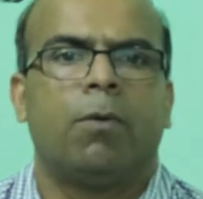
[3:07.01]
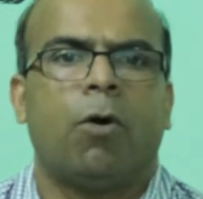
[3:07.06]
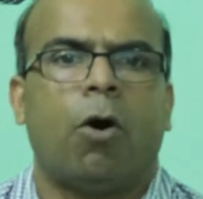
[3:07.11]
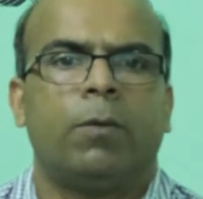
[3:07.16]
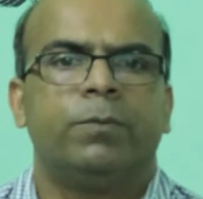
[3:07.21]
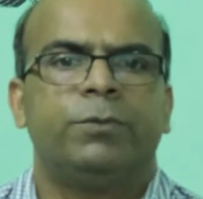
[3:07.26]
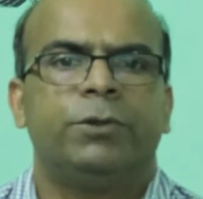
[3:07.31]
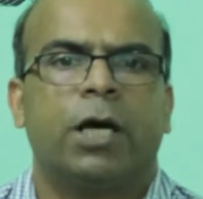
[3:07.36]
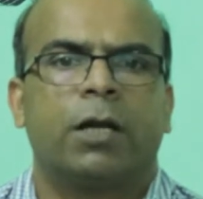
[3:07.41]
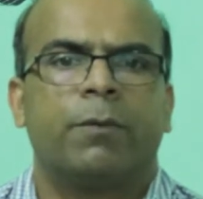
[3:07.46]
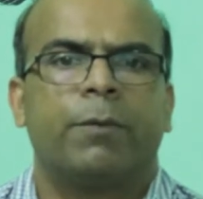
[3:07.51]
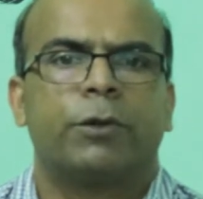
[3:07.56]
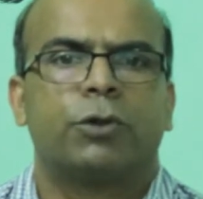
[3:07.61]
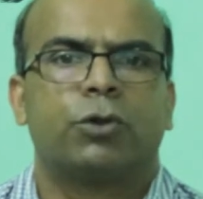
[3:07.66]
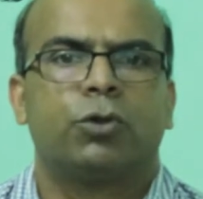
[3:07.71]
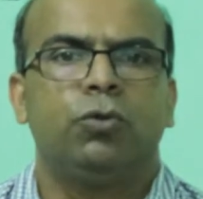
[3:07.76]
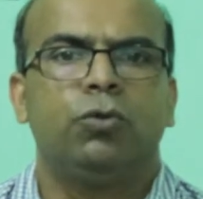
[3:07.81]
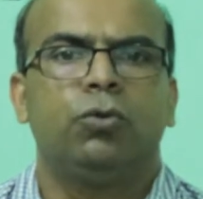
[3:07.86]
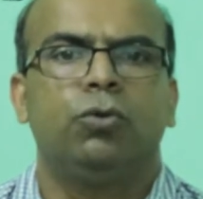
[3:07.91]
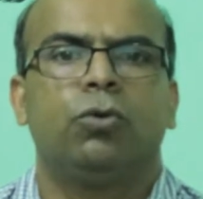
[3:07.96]

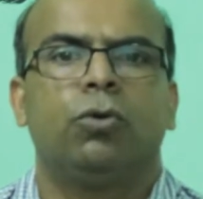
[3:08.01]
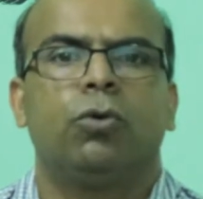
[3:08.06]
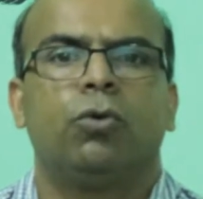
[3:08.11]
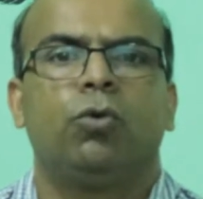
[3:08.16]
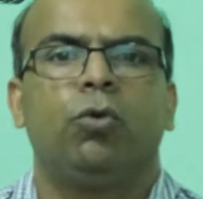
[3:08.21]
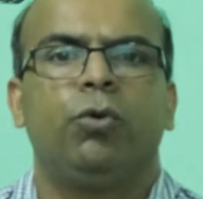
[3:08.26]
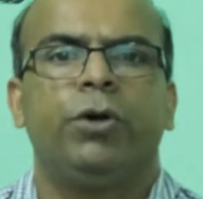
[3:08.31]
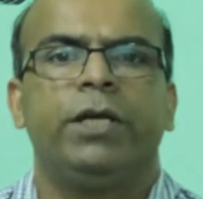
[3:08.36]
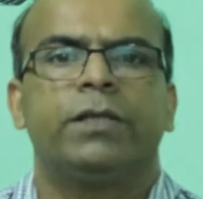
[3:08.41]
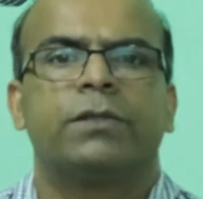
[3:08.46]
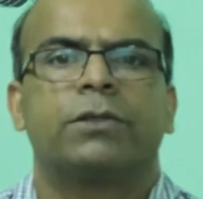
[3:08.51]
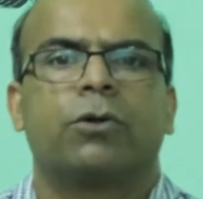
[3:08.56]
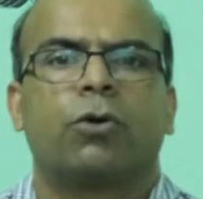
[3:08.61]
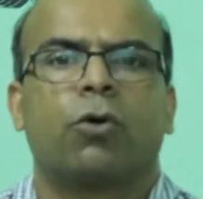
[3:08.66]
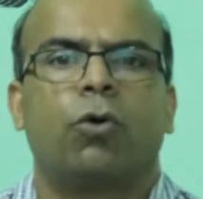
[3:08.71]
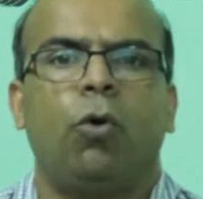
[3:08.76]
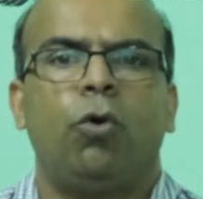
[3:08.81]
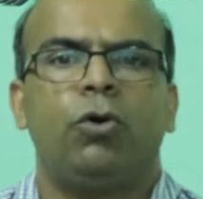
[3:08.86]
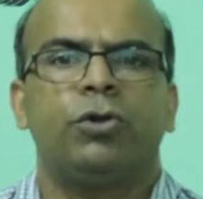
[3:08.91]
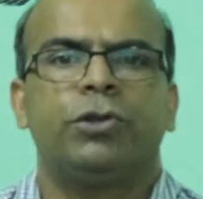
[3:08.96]
observer 2, who is
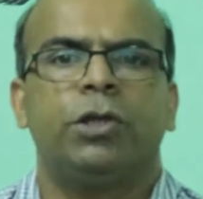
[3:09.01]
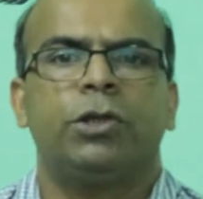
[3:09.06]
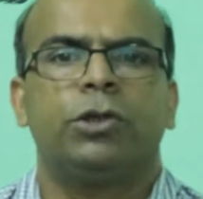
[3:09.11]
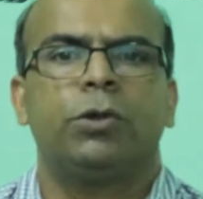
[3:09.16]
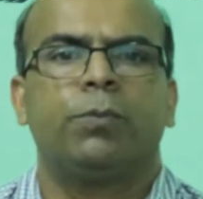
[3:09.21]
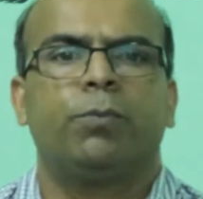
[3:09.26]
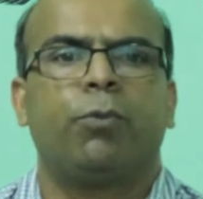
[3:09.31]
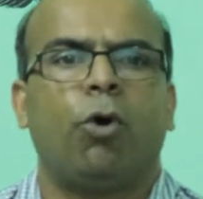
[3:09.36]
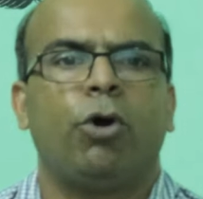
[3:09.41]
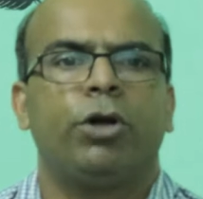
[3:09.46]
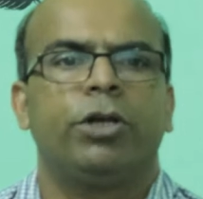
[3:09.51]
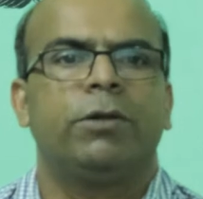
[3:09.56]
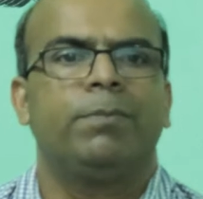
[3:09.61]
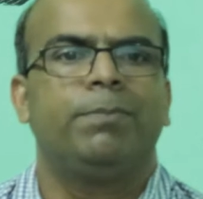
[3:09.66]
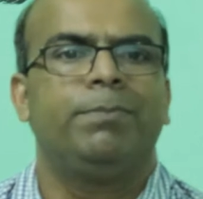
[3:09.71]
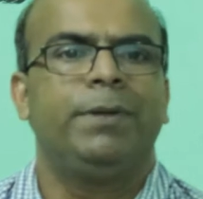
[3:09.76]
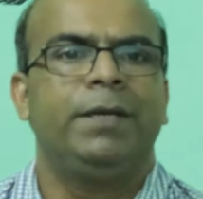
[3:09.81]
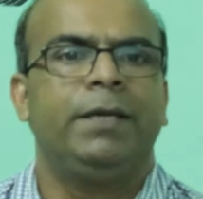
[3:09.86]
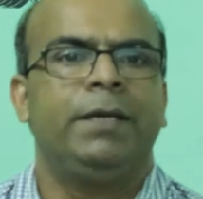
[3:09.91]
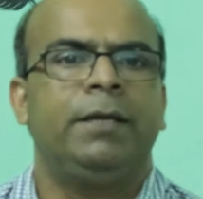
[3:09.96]
closer to
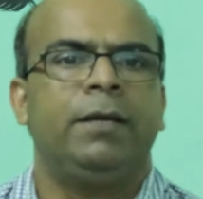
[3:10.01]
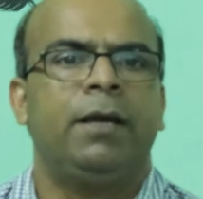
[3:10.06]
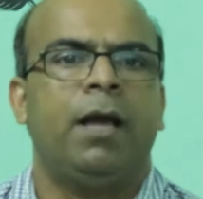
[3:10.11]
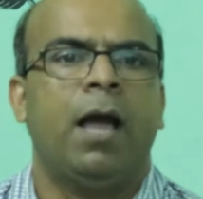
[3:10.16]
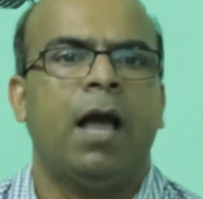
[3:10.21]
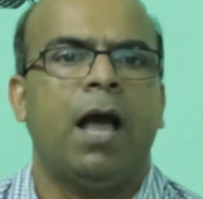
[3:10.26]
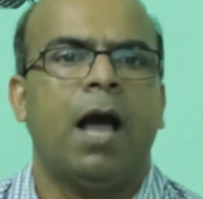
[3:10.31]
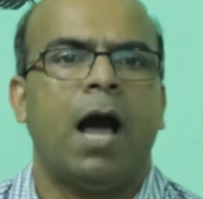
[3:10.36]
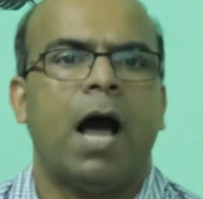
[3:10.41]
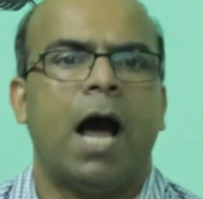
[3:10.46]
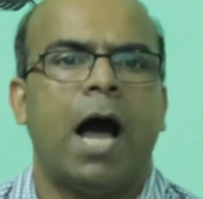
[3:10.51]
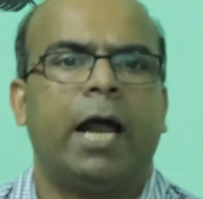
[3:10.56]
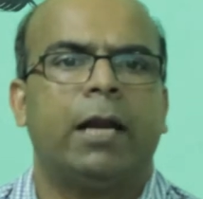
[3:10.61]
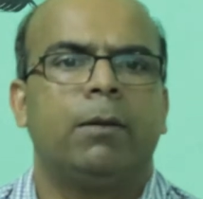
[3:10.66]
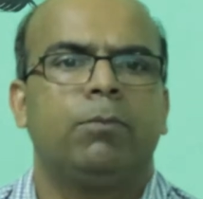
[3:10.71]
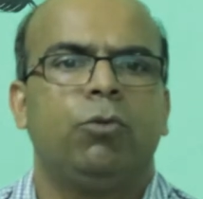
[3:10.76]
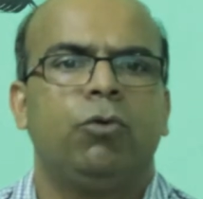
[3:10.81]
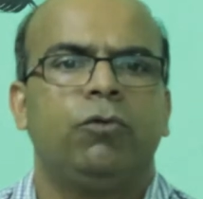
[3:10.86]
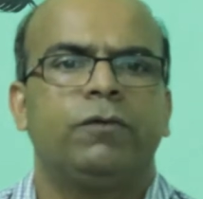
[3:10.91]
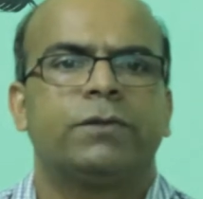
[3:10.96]
point B
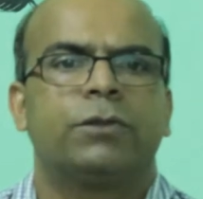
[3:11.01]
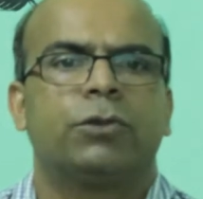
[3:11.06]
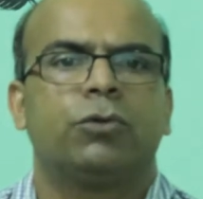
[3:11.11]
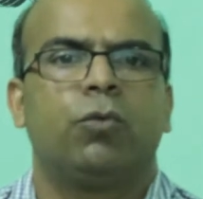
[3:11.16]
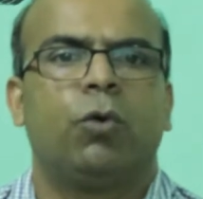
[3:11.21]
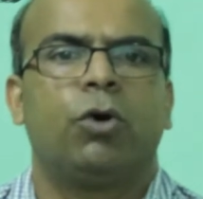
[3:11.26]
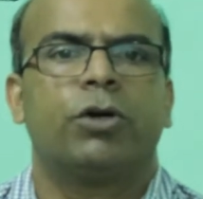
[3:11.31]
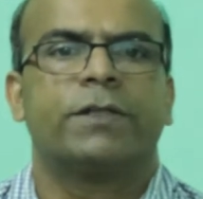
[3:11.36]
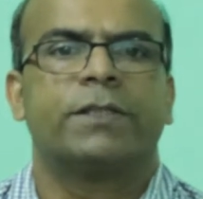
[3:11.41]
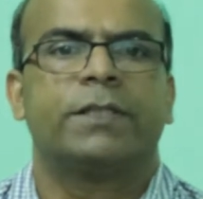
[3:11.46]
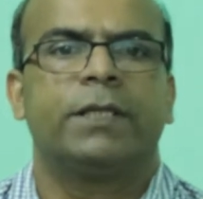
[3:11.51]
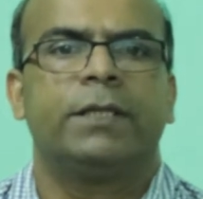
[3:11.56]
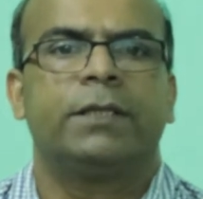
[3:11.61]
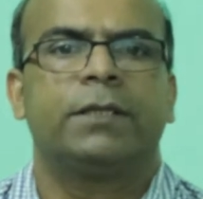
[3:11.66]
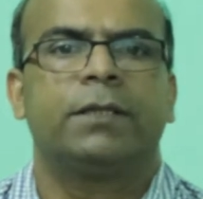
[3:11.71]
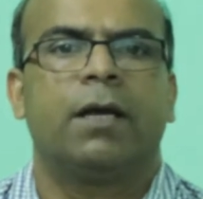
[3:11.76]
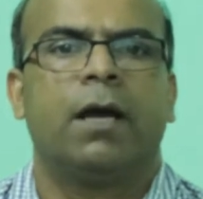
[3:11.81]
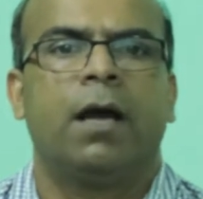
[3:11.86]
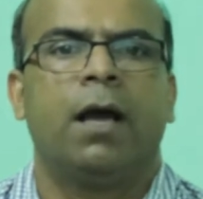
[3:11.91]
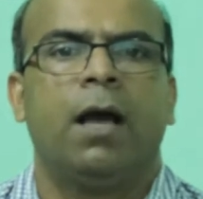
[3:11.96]
and moves towards
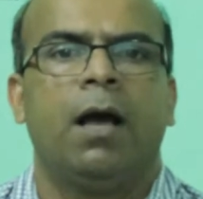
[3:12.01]
it,